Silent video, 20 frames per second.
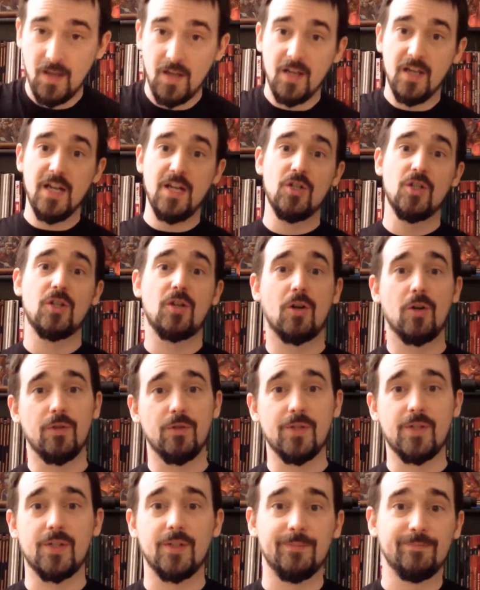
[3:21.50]
Ninja
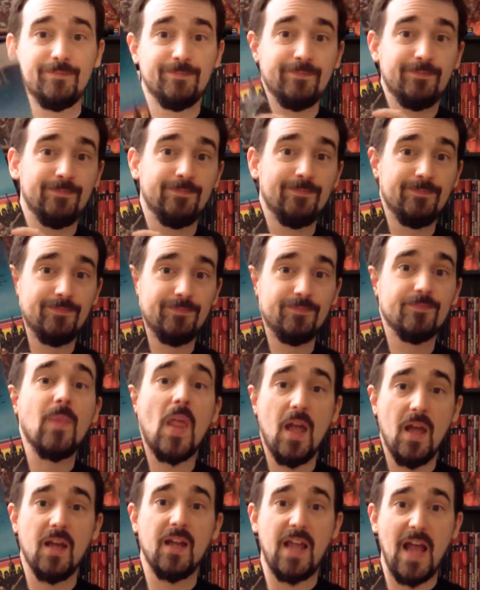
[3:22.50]
Turtles?
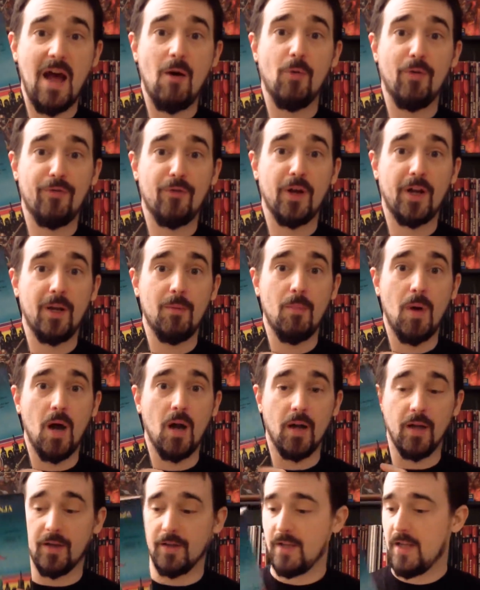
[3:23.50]
Califrickin'
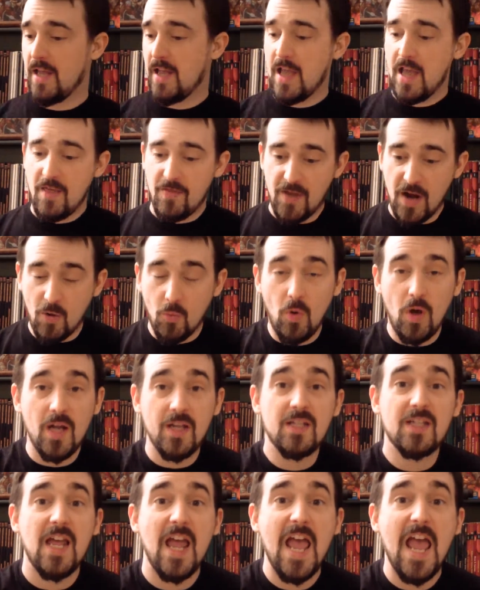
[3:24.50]
bunga. There
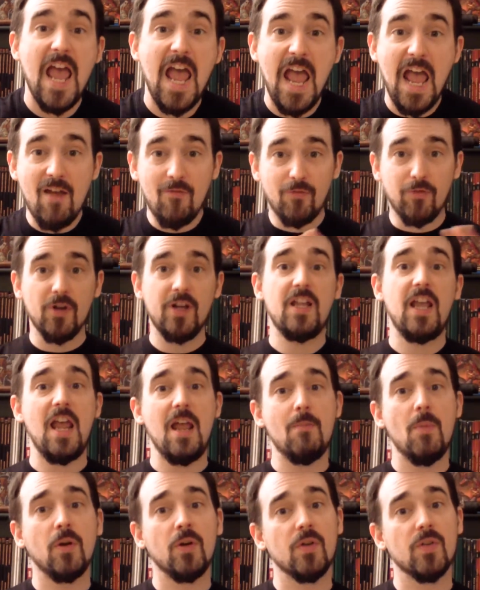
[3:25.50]
was every
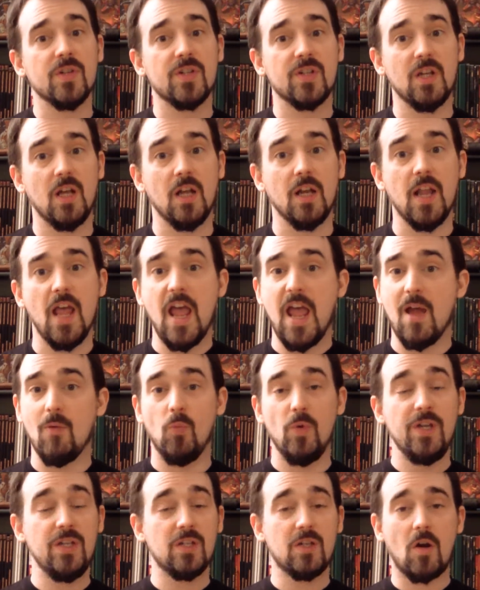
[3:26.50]
game under the sun, and
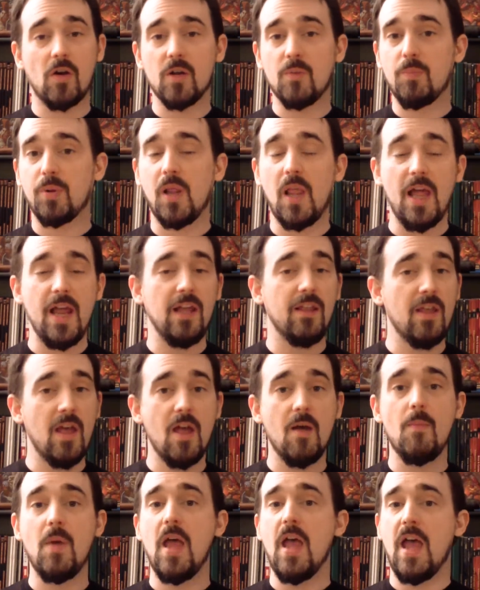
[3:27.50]
we started playing
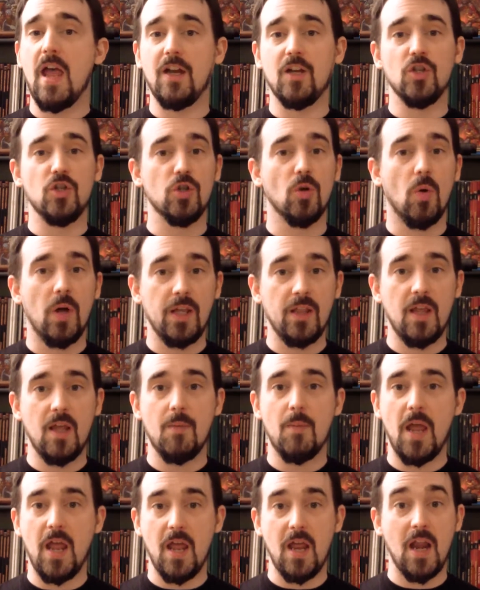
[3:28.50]
them and enjoying
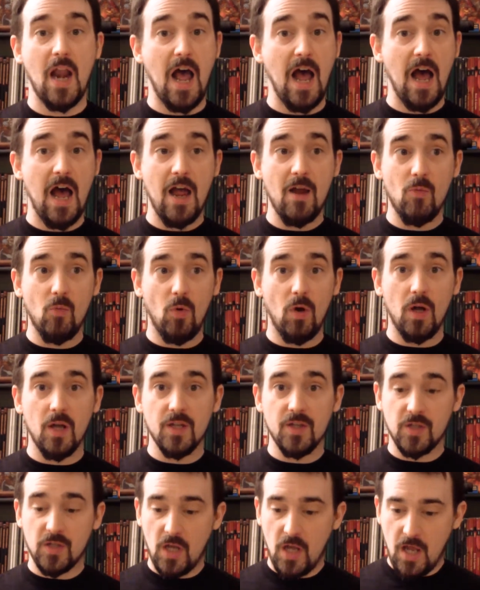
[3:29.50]
them, and I
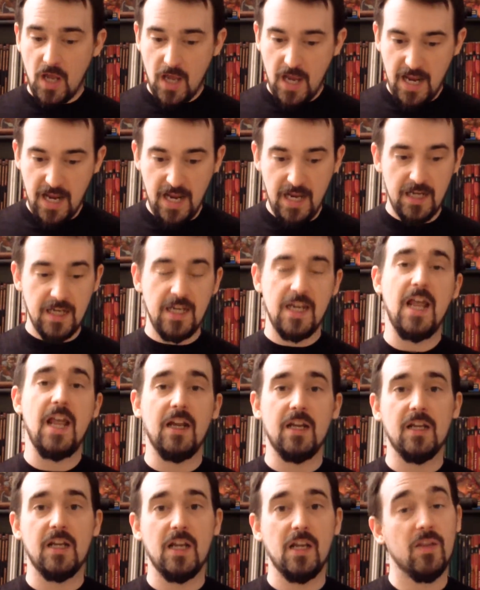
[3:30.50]
was
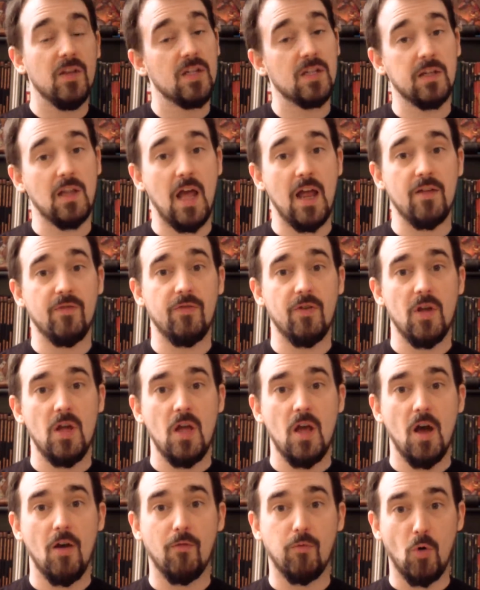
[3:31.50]
inundated in this life
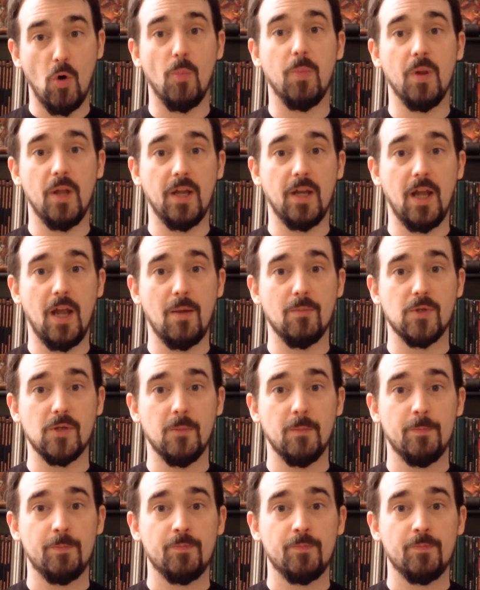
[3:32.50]
of role-playing games.